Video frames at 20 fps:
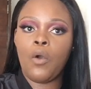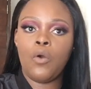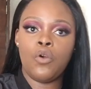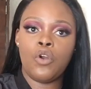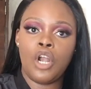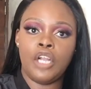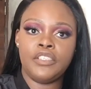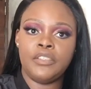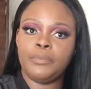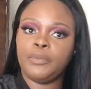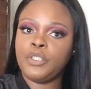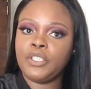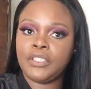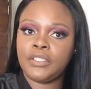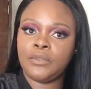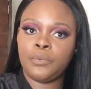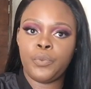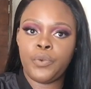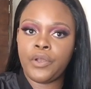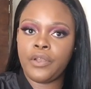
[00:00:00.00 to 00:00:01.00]
my whole closet,
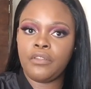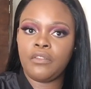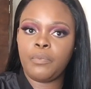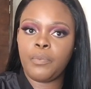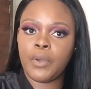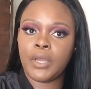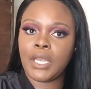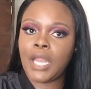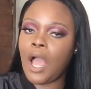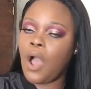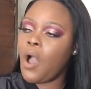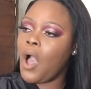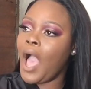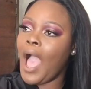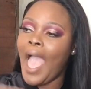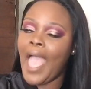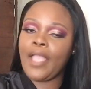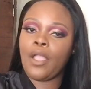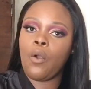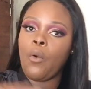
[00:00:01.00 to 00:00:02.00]
because we're in spring now.
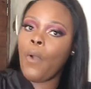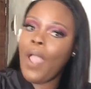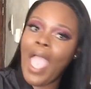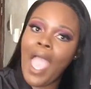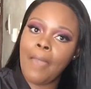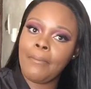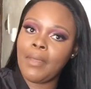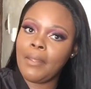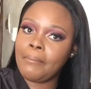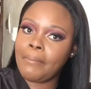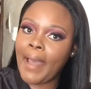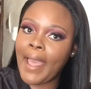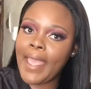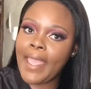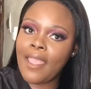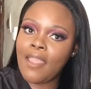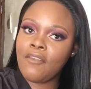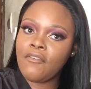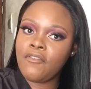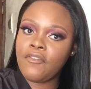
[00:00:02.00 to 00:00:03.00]
I go ham and
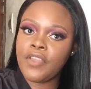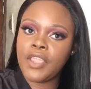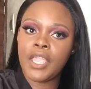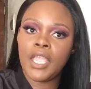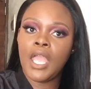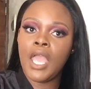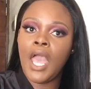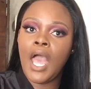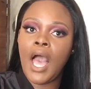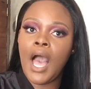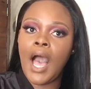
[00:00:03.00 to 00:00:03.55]
buy every